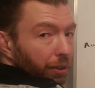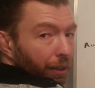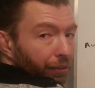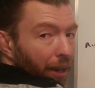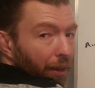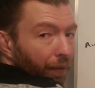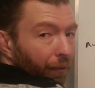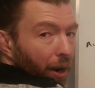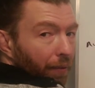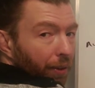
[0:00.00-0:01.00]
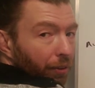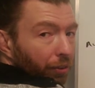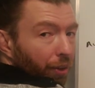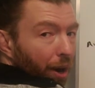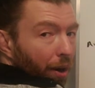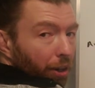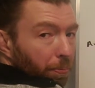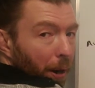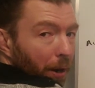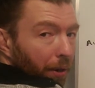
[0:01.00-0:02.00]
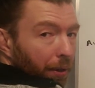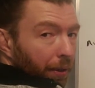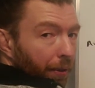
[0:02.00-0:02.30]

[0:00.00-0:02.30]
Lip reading: They stay here forever. This is the hardest part.